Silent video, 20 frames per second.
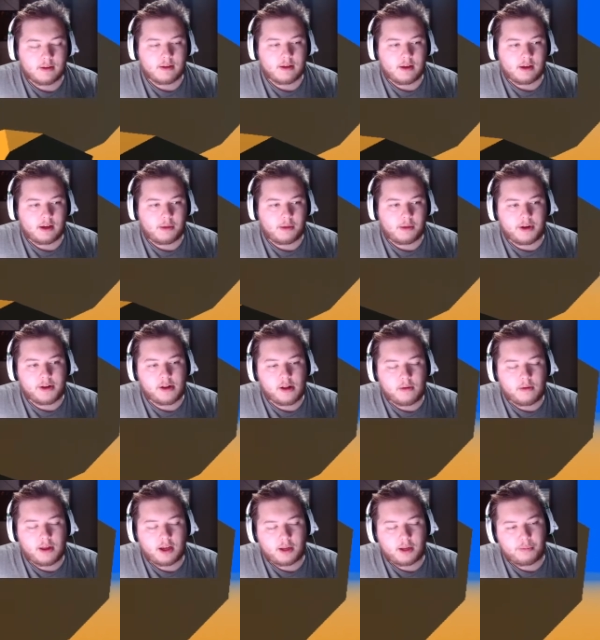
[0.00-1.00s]
Could probably, uh,
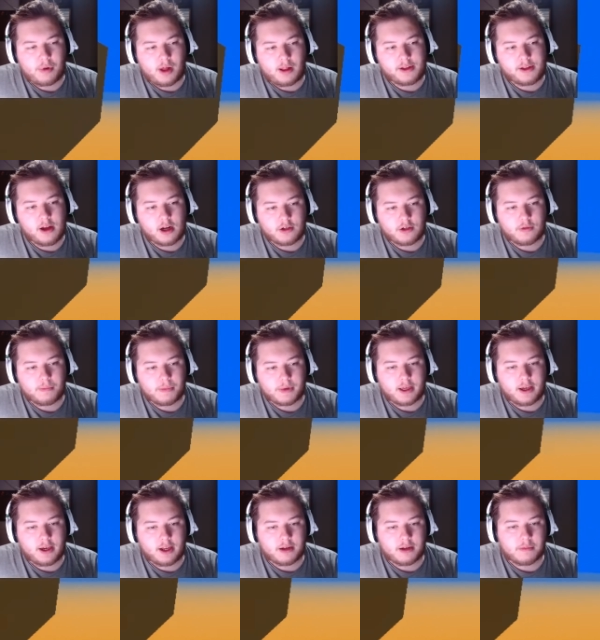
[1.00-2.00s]
I could probably talk to him
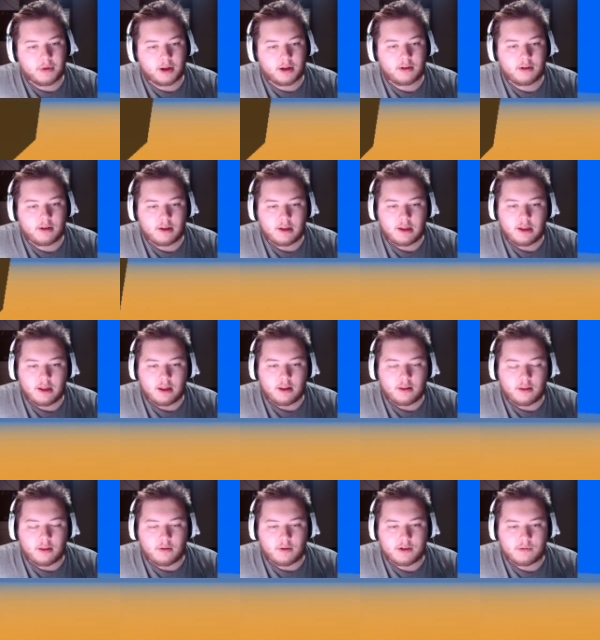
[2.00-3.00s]
again, but
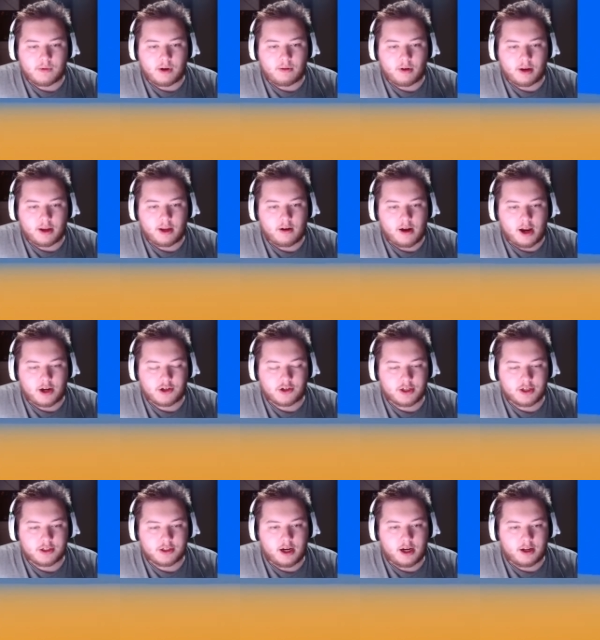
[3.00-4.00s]
the reason why we're here actually
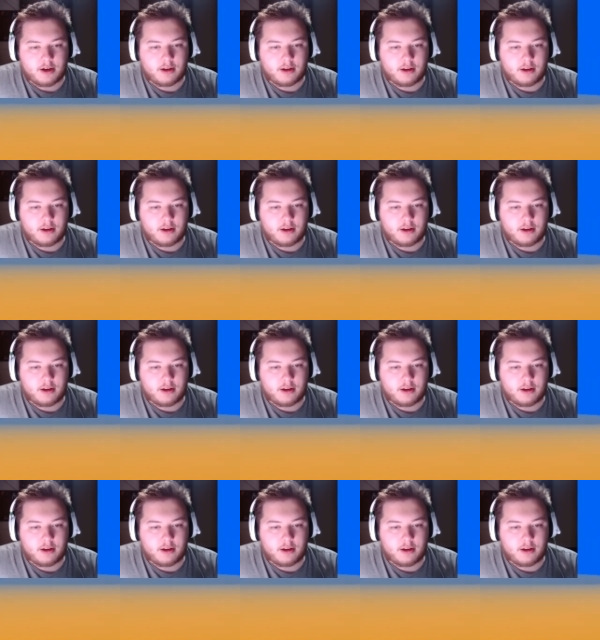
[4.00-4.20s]
is not